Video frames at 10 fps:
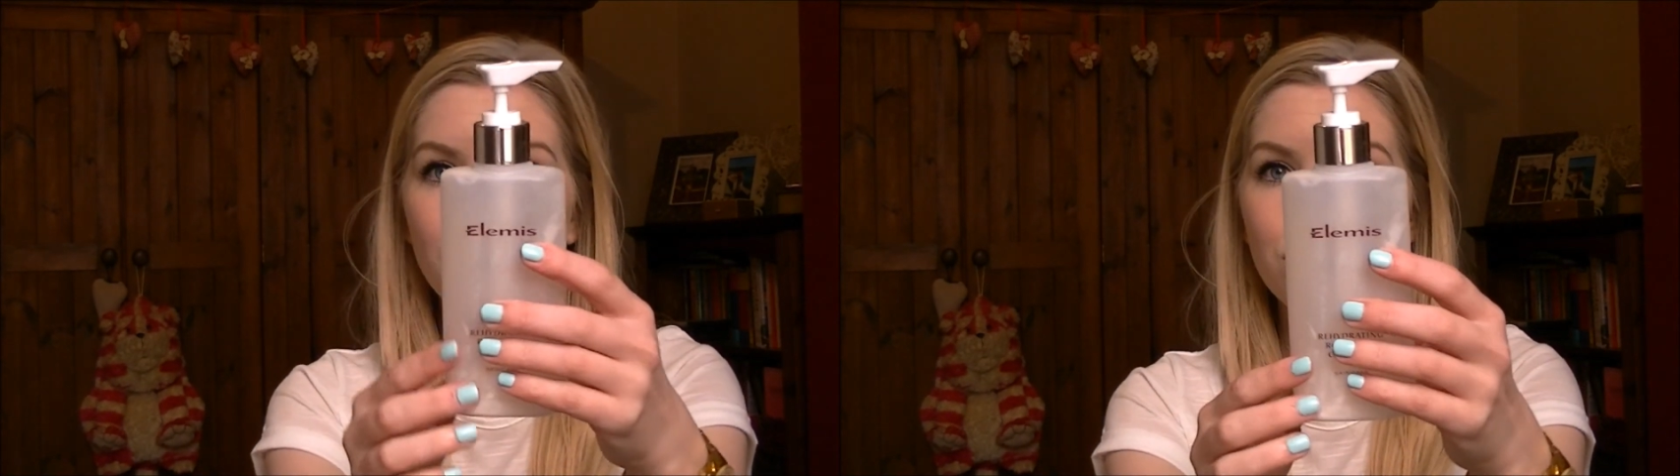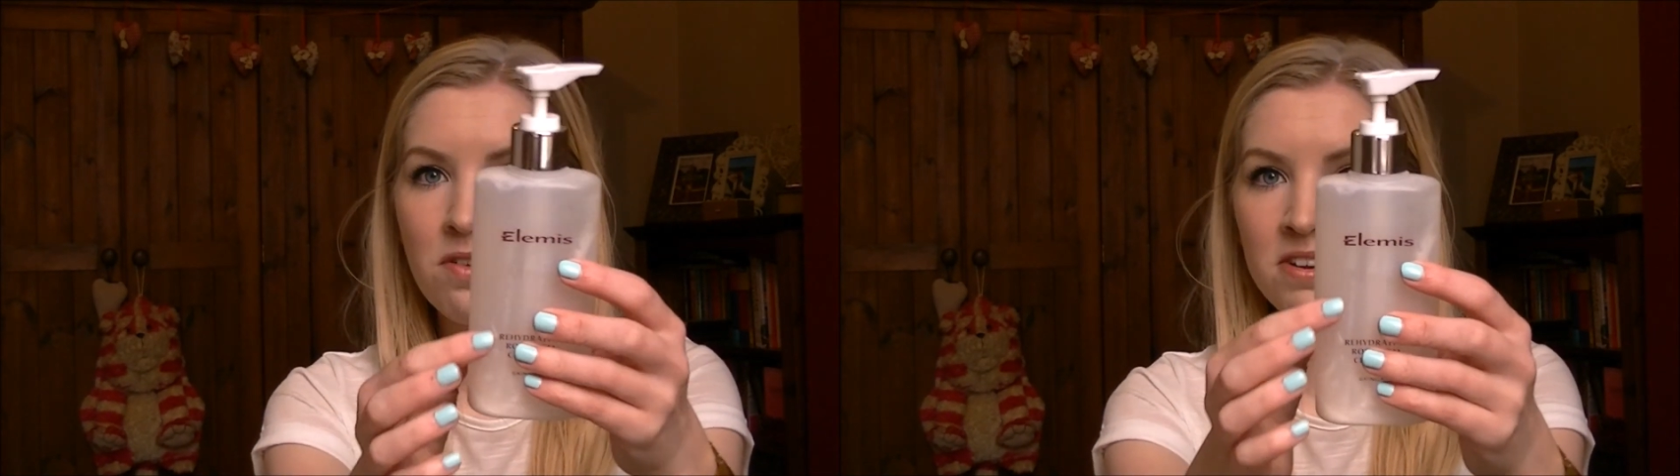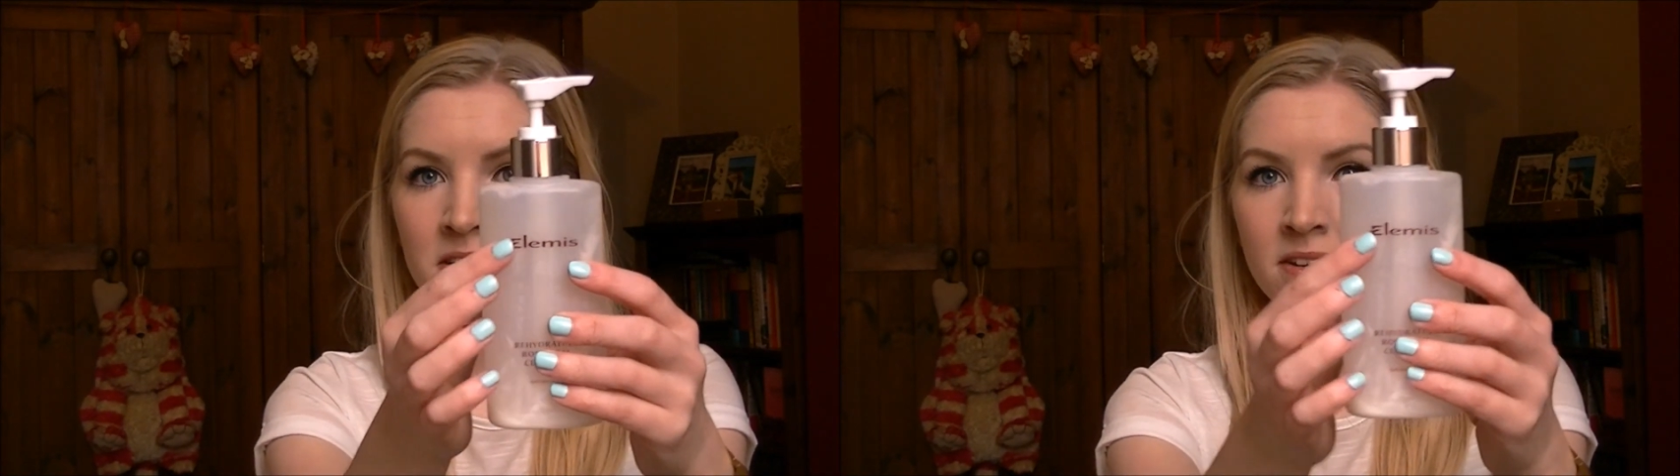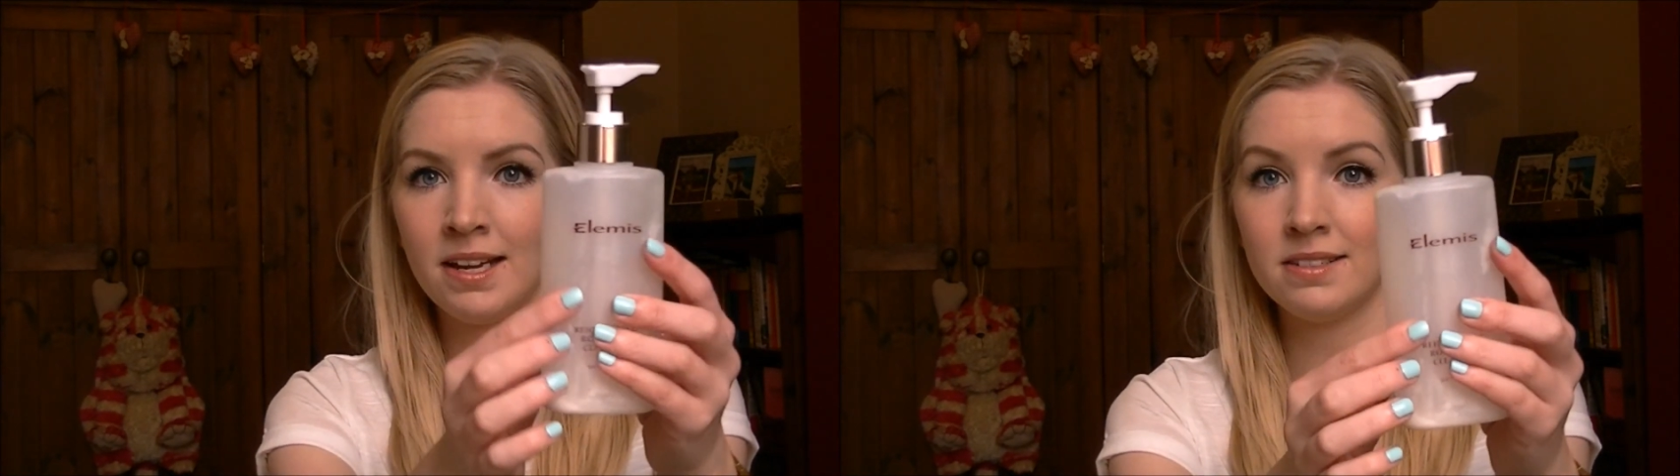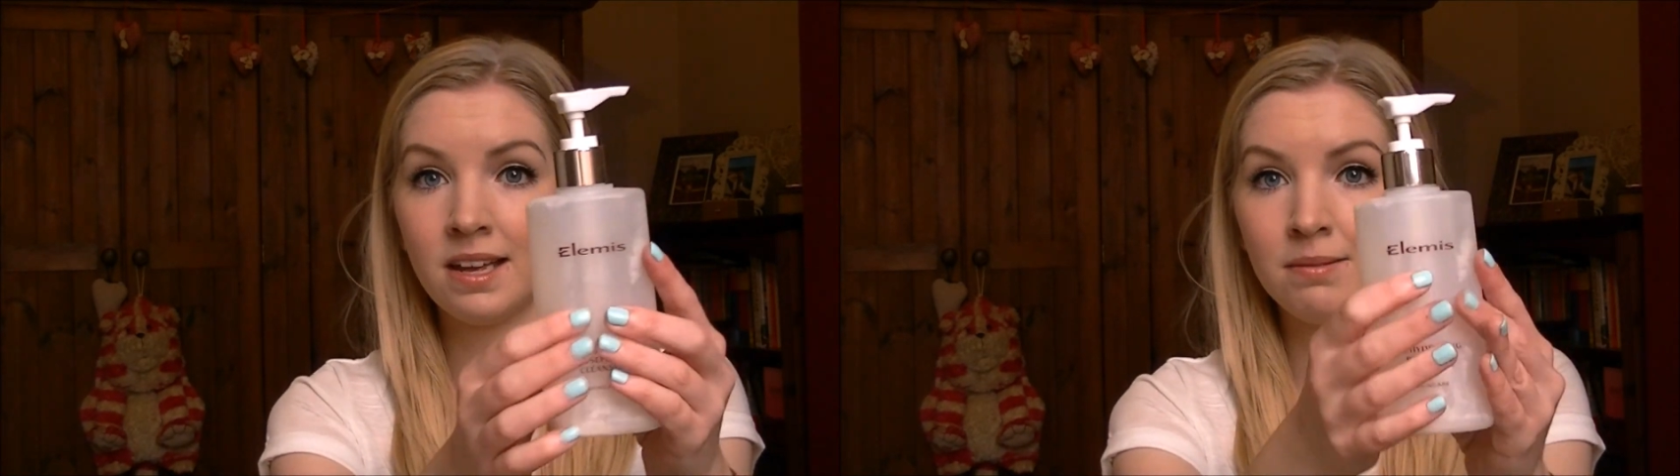it's very
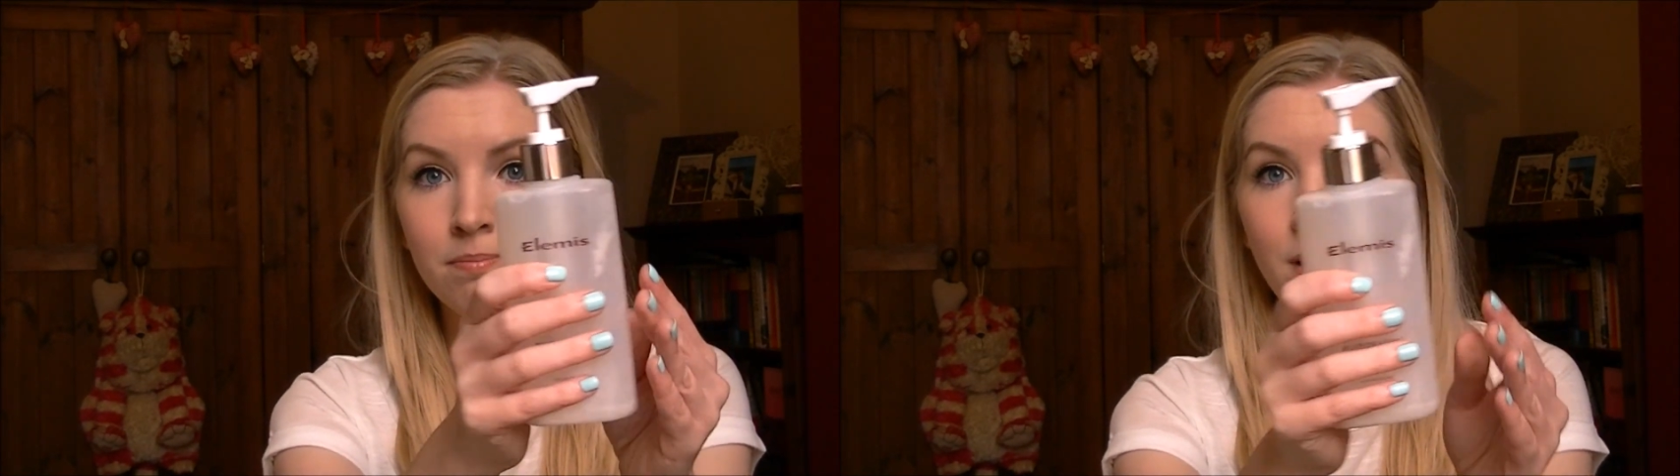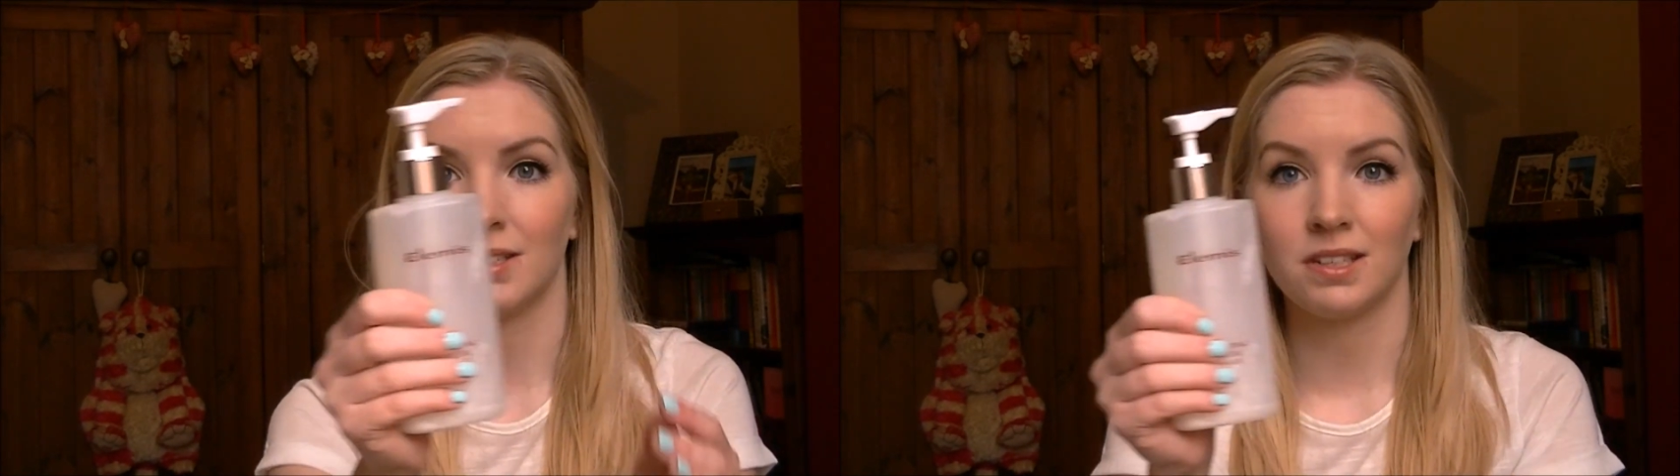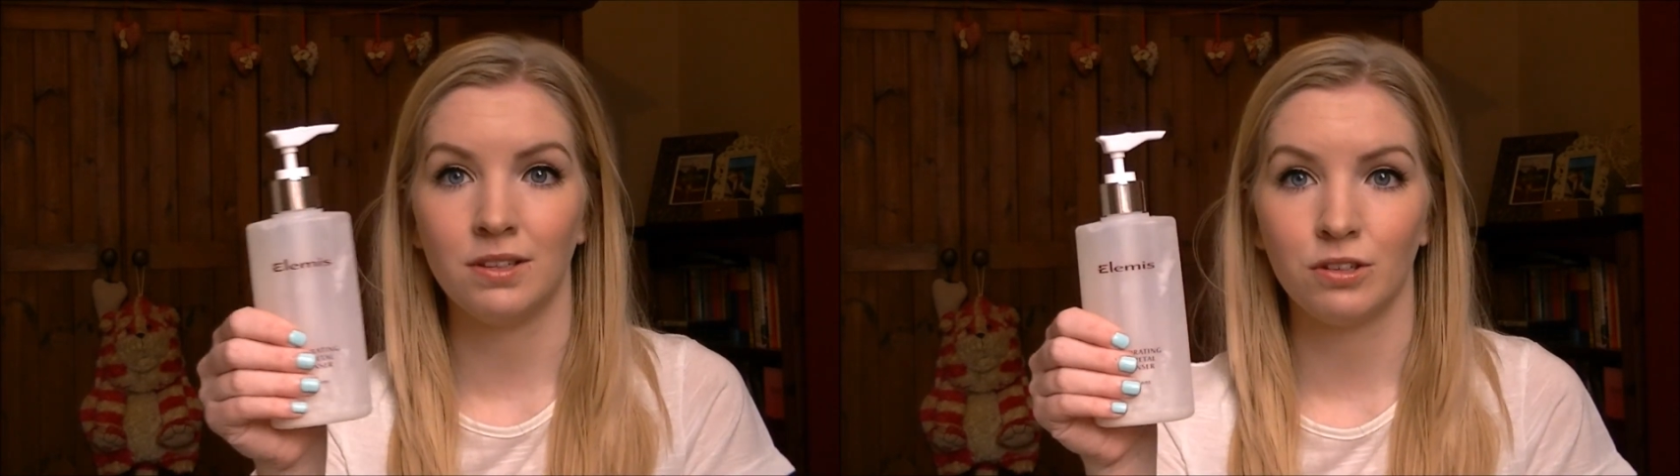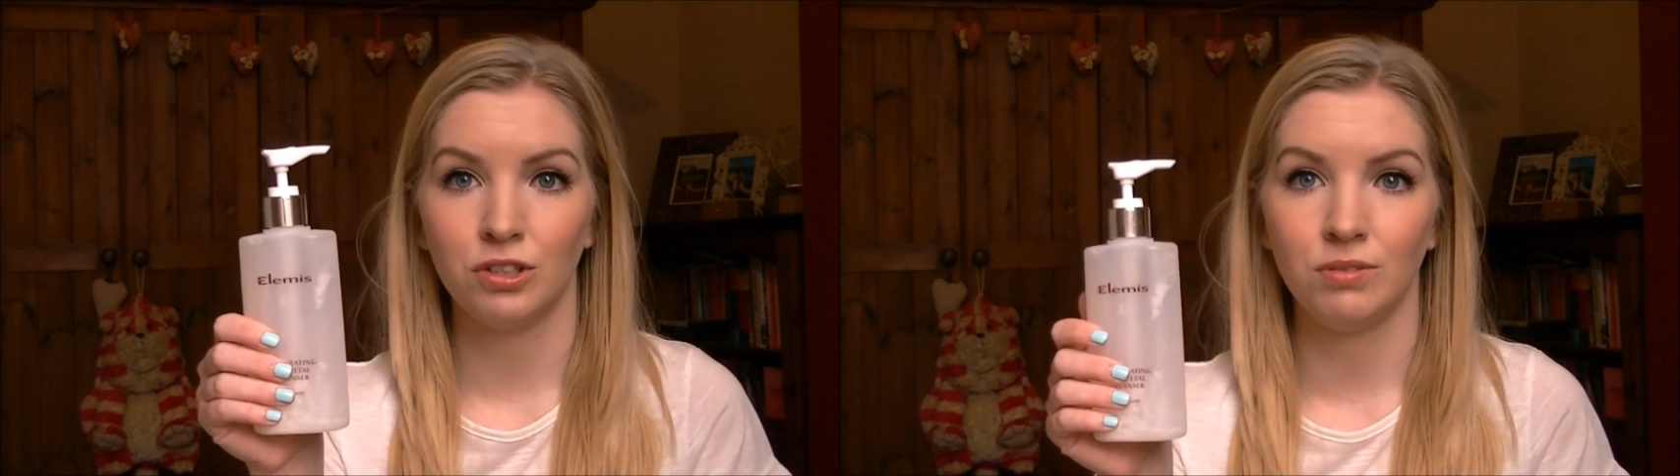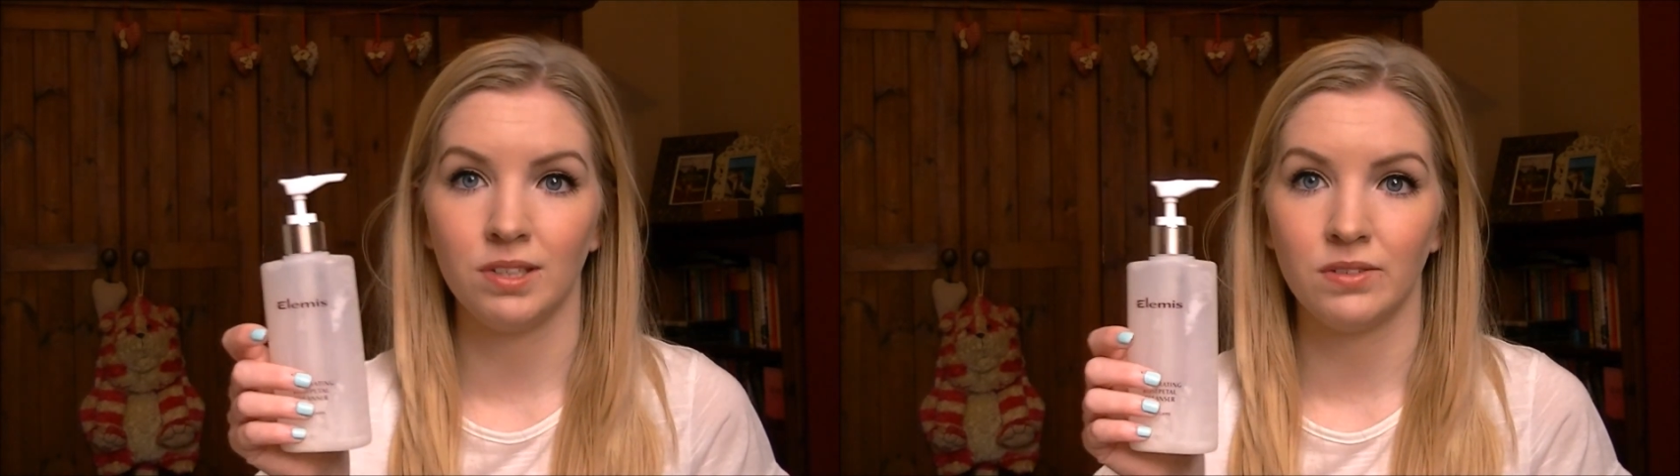nice and matte and
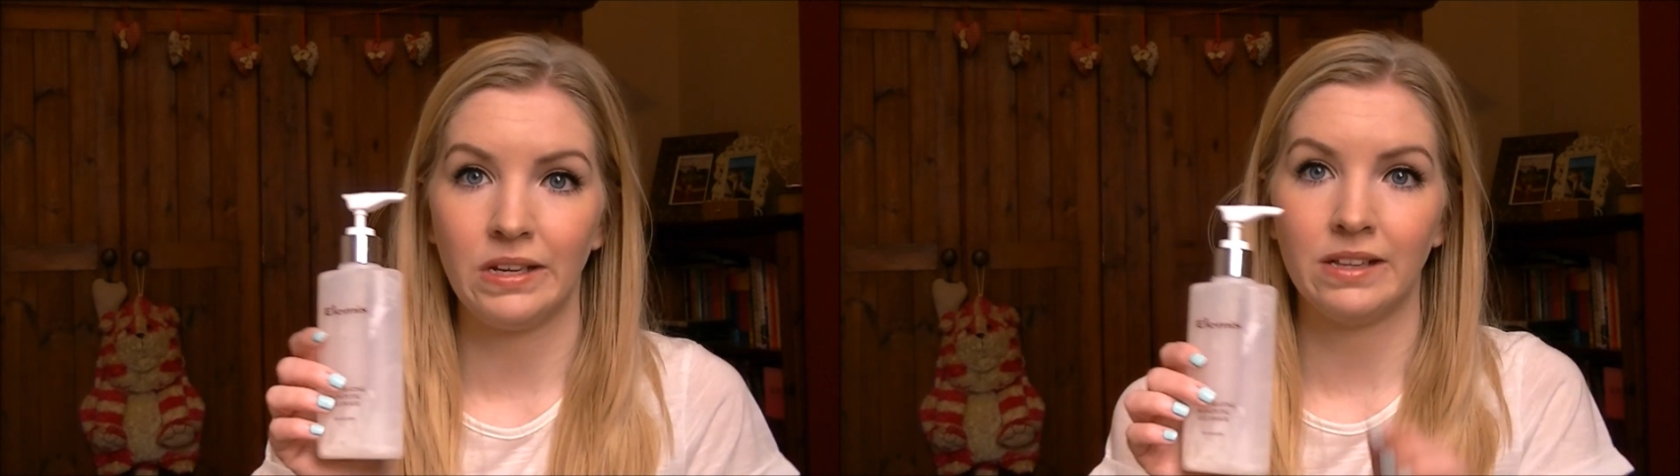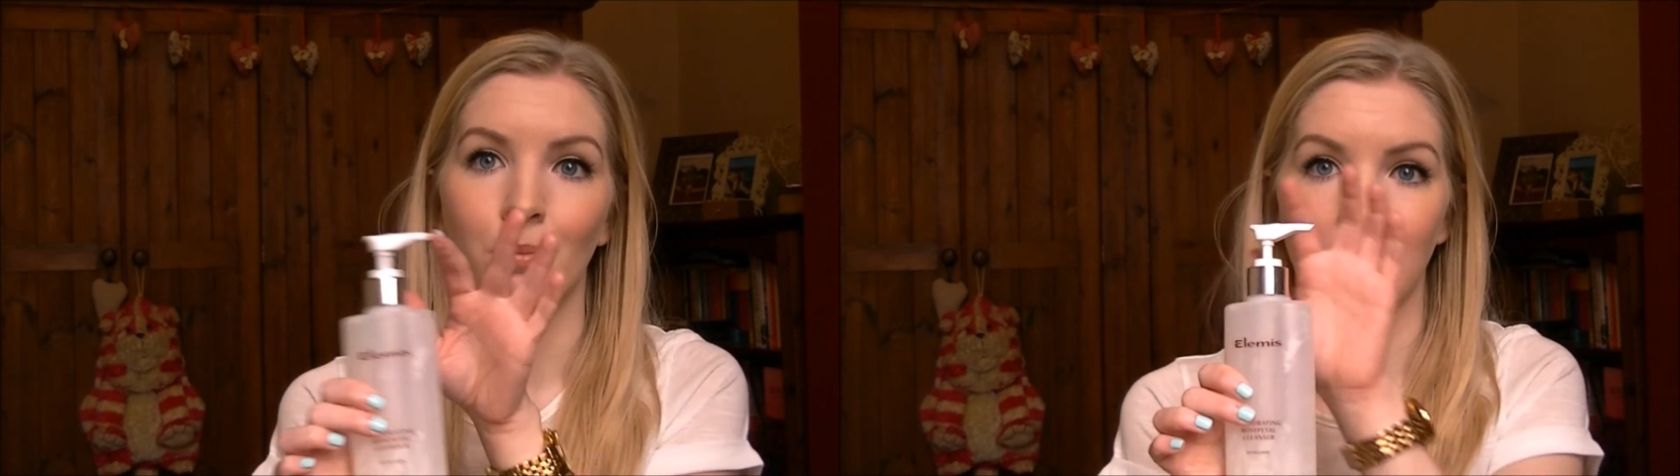luxurious feeling.